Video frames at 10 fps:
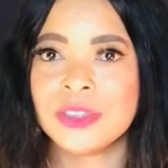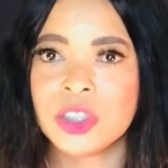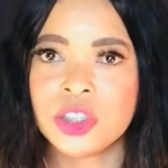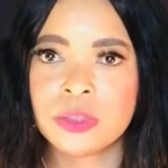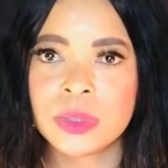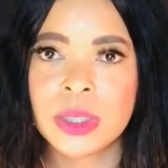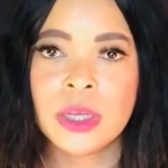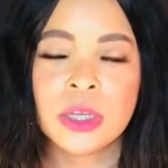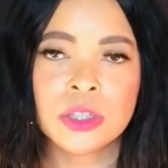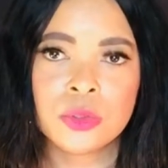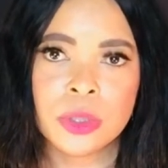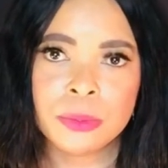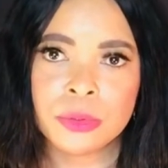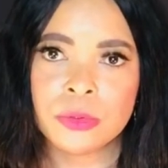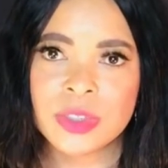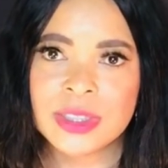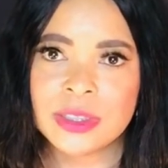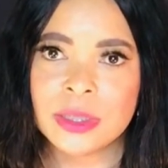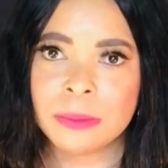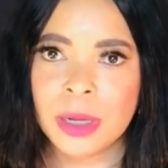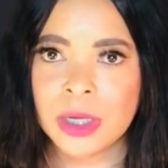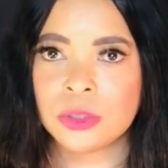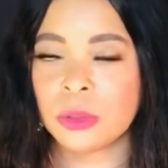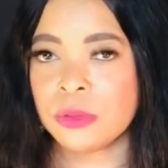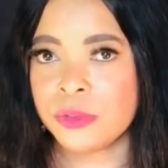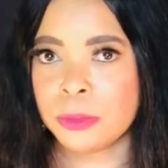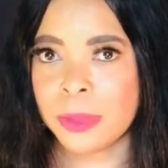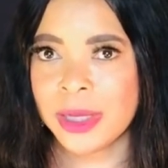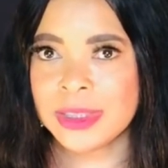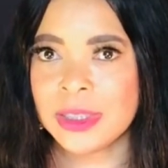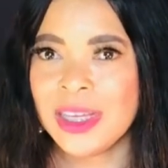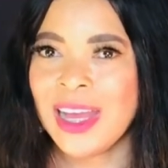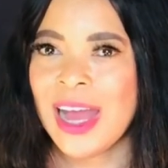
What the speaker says: surgery to improve a certain part of your body.